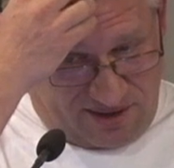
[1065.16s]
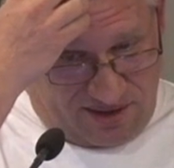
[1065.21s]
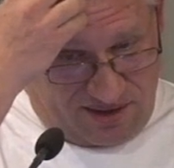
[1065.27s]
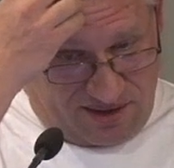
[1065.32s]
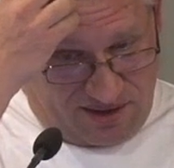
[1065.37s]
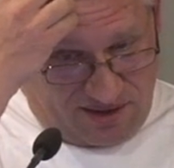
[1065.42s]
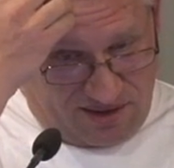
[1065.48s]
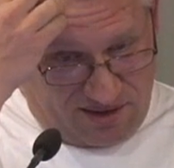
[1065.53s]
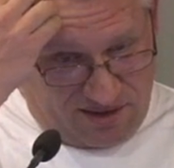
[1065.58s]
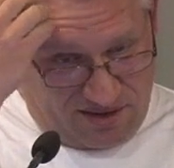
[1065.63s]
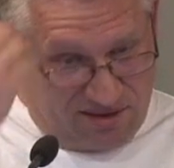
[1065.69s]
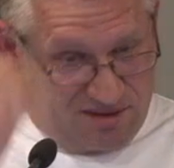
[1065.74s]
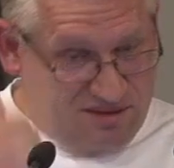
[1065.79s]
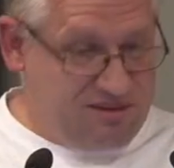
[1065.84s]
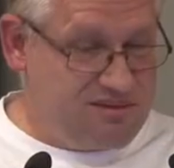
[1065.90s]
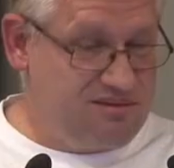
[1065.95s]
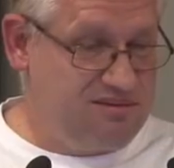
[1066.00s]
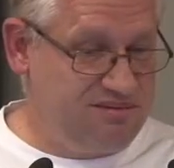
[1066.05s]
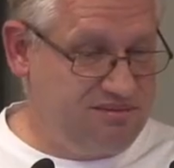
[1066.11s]

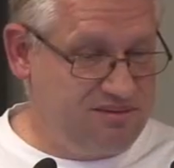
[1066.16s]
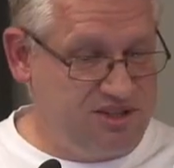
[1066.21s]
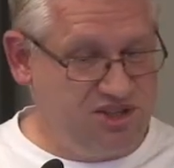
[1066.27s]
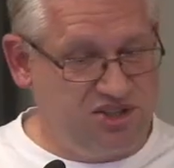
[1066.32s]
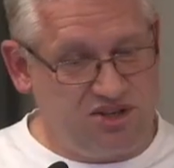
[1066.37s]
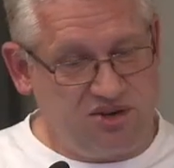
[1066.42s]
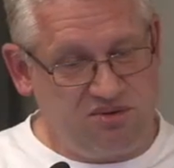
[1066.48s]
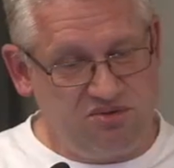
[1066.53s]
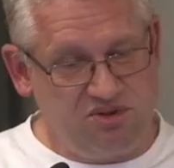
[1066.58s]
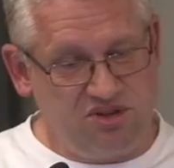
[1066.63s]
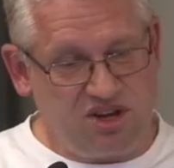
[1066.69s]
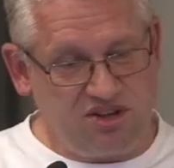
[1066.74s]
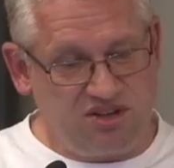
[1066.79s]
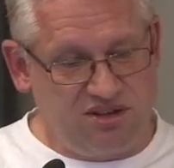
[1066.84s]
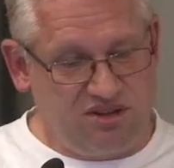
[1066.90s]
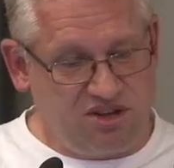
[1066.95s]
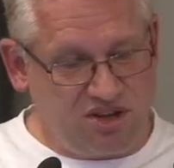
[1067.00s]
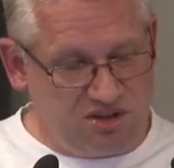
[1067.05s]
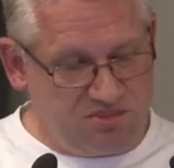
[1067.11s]
Uh, so
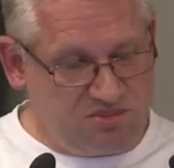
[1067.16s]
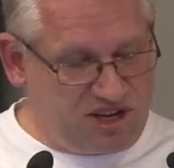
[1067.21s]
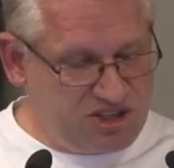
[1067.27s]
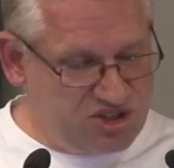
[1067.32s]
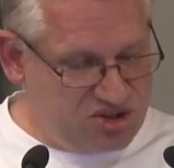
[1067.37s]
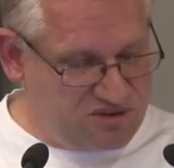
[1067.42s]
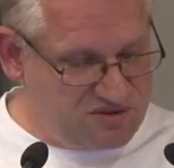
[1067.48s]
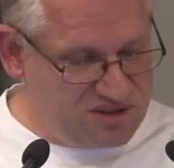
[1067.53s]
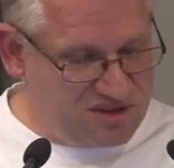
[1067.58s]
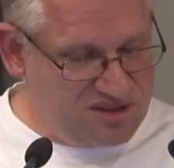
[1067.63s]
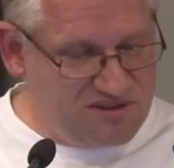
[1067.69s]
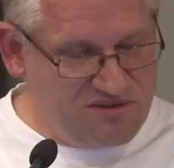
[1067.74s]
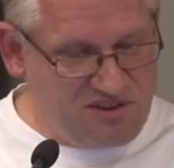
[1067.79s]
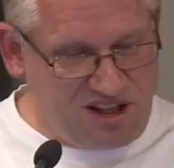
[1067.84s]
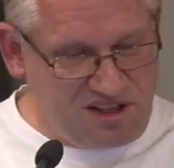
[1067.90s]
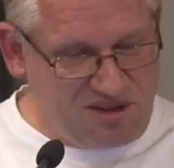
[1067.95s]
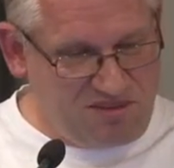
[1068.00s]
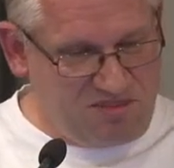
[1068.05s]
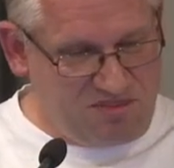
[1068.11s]
not, not much of the
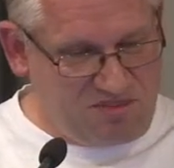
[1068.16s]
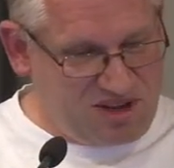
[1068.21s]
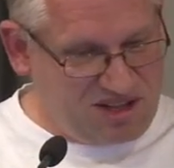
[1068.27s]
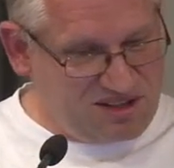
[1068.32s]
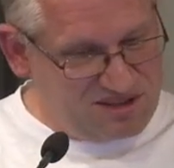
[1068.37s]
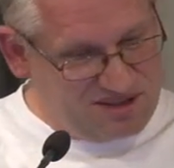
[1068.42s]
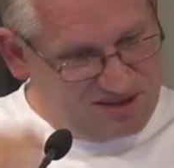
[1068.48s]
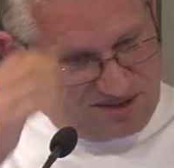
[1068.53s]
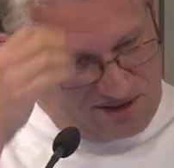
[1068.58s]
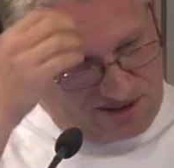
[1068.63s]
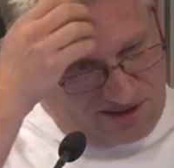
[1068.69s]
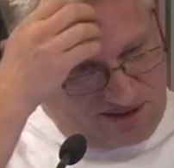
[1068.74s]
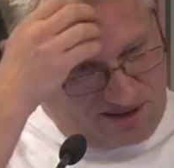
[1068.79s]
development